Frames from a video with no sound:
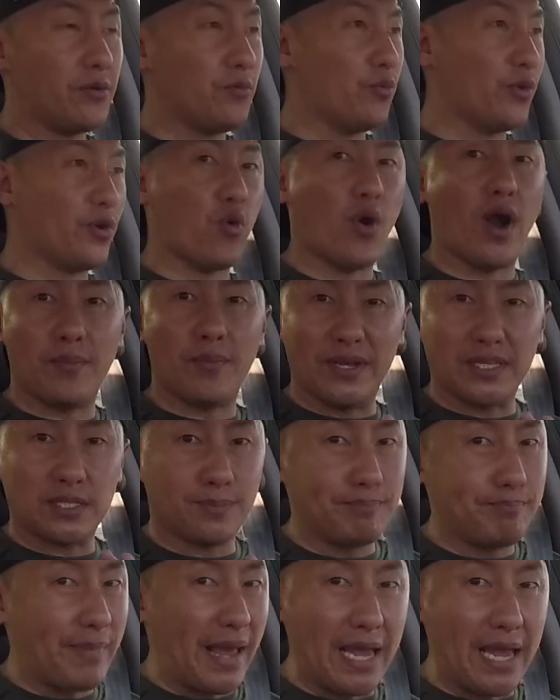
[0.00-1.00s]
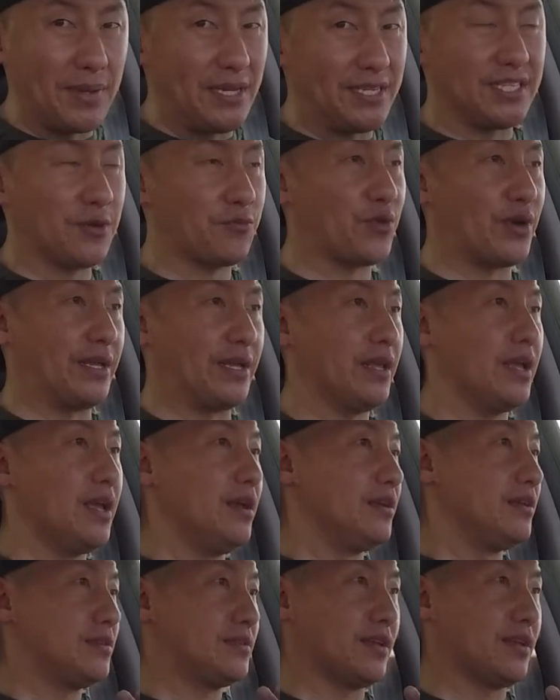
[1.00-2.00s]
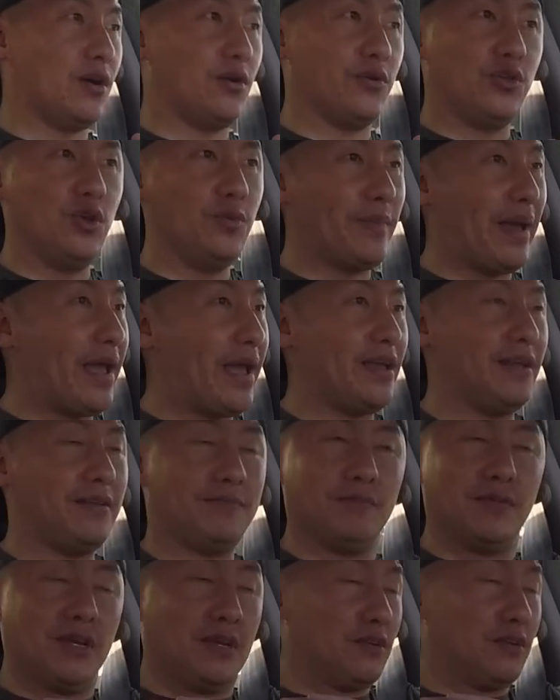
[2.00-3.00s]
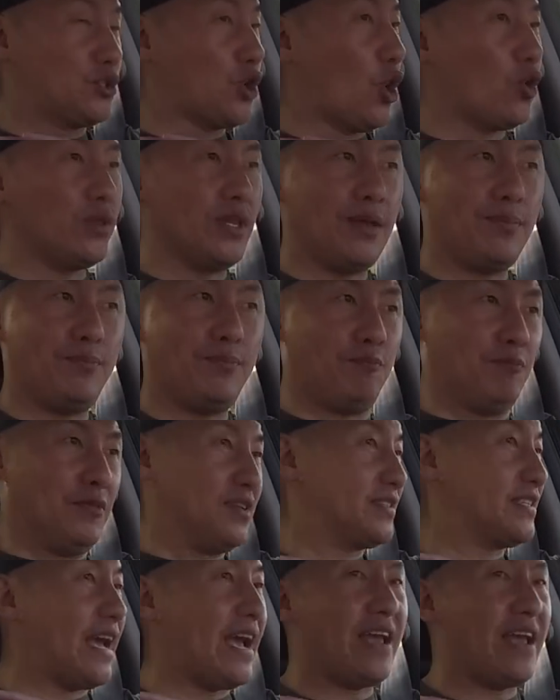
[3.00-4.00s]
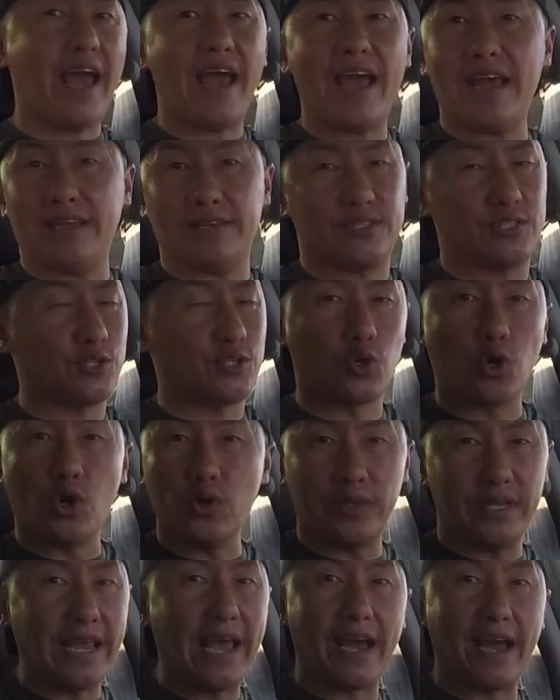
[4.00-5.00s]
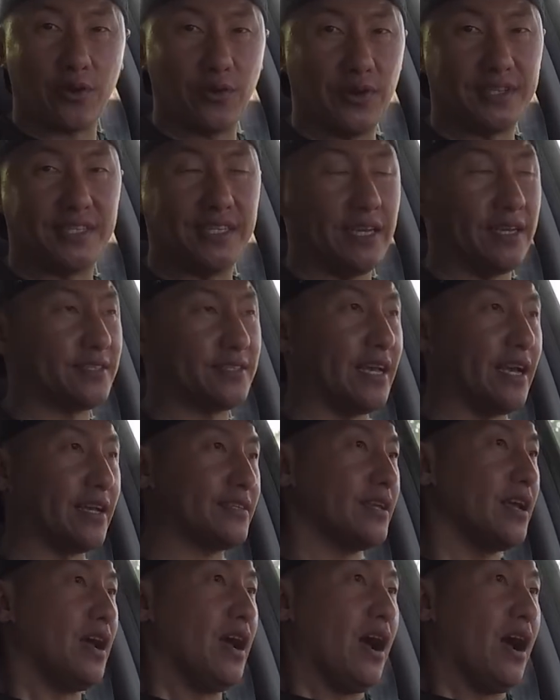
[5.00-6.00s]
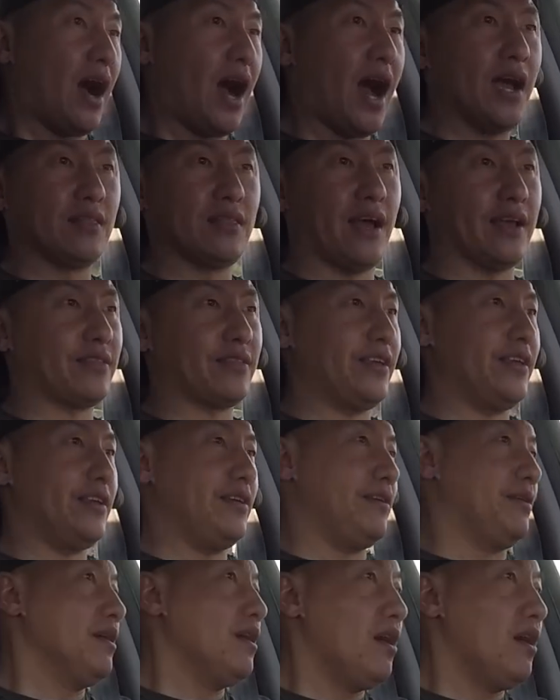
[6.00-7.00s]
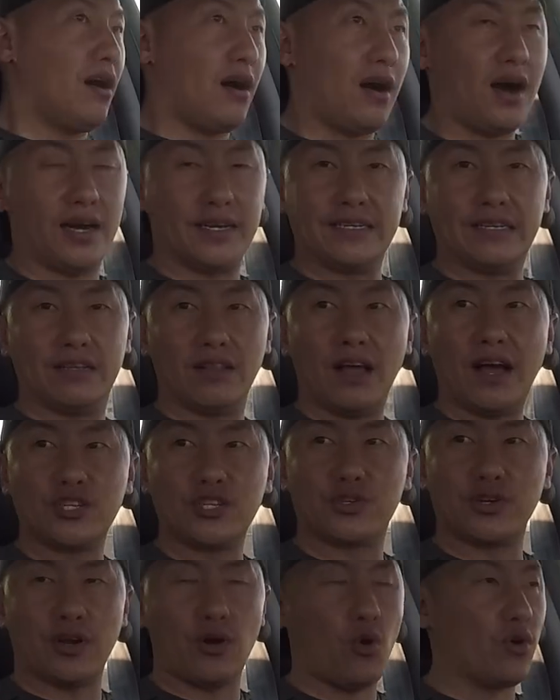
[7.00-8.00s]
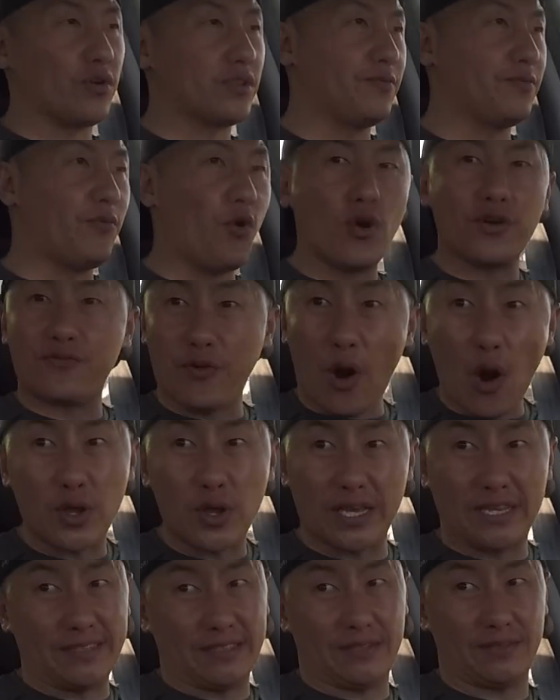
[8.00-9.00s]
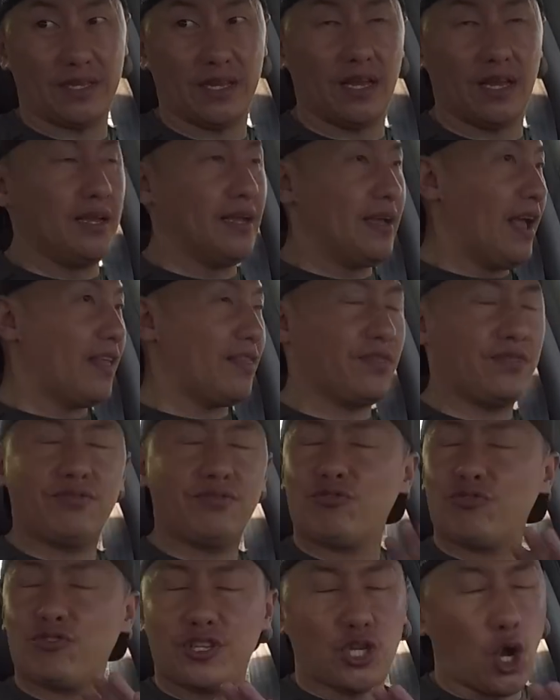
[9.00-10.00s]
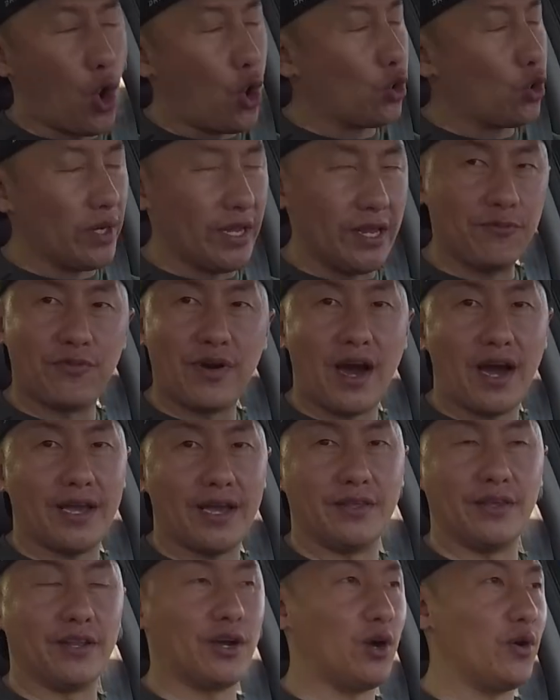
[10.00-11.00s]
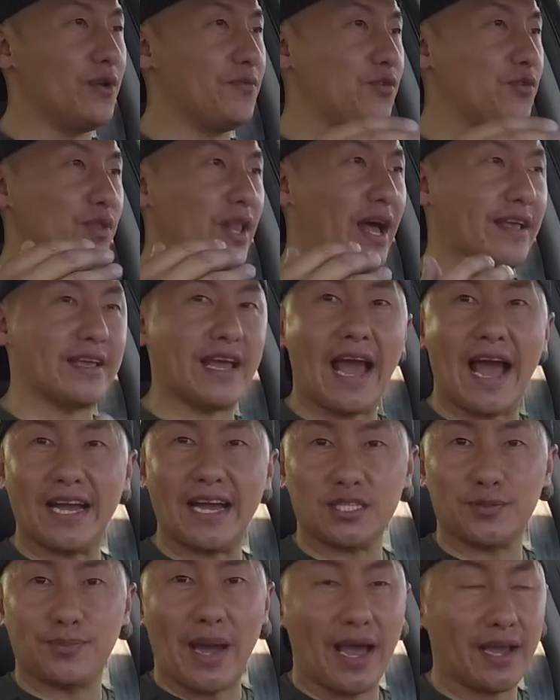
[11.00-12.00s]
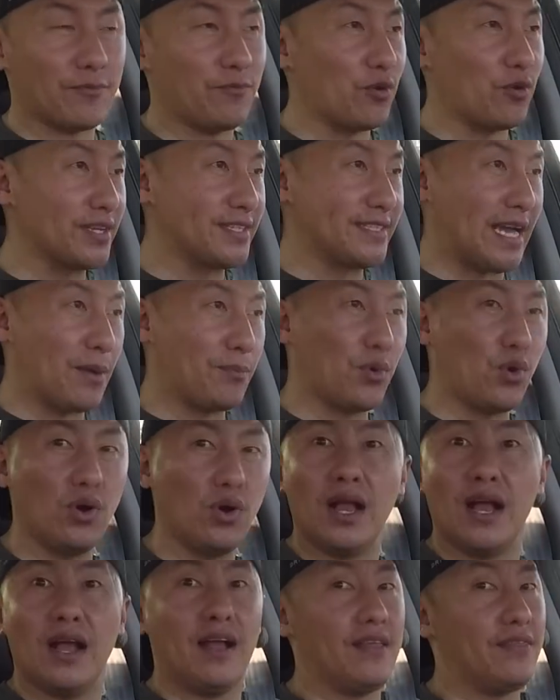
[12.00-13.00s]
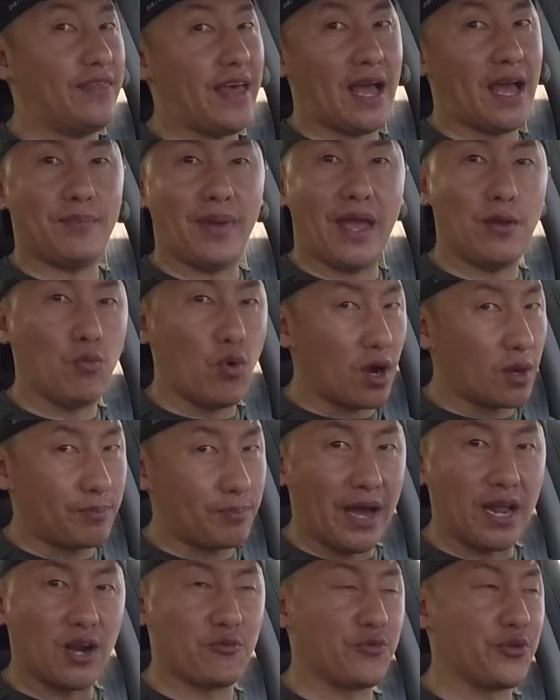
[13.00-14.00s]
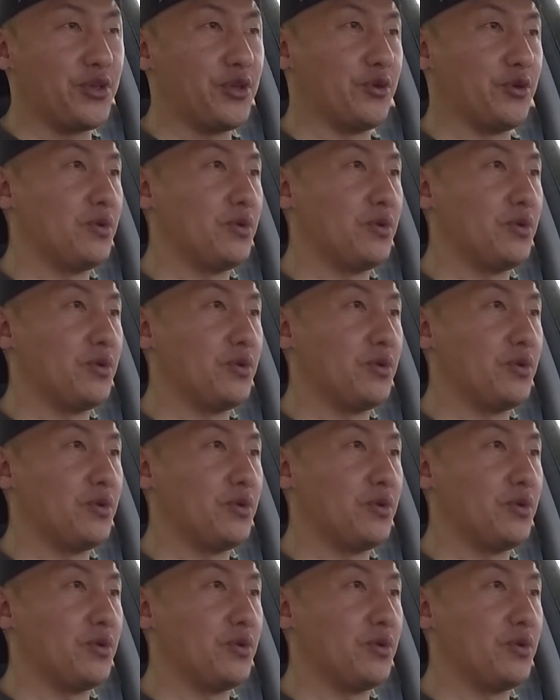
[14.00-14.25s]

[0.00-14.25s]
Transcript: requirements may be different. So you may totally say, hey, screw the Acura TSX. I like the Honda Elantra or the Ford Focus. Totally fine. If you like a hatchback, for example, that may work better for you.